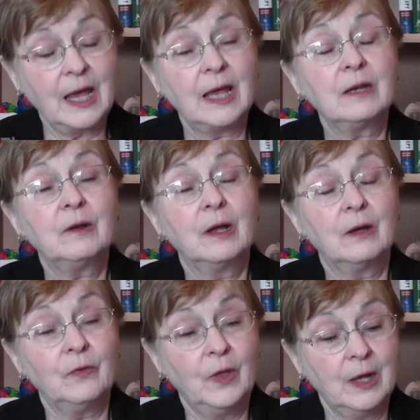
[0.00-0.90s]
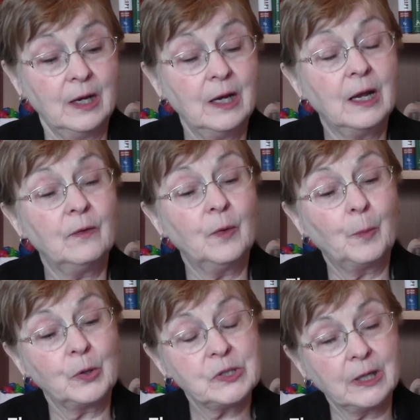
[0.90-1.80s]
And then the
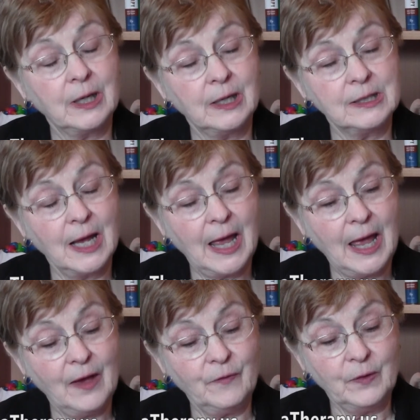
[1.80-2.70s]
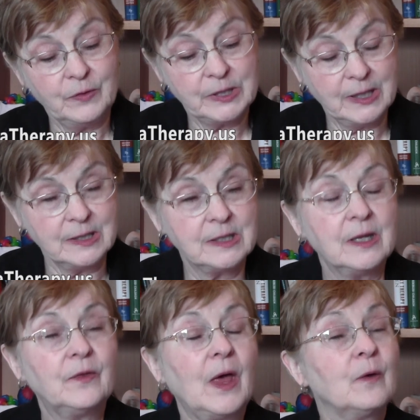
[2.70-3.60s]
person can have the sense
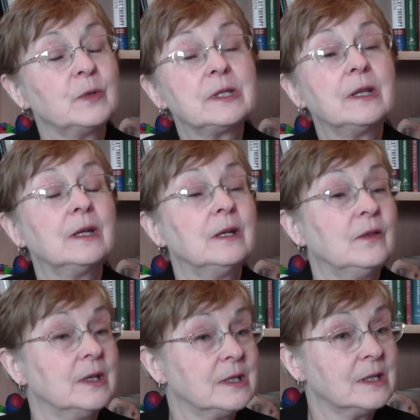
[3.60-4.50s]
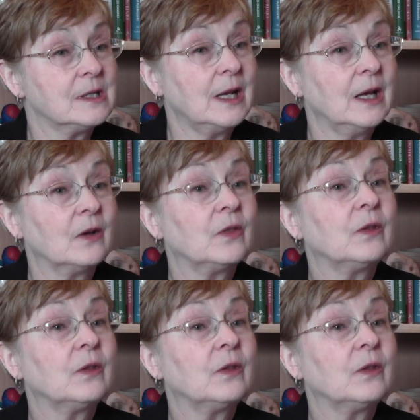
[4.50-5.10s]
that that was then and this is now,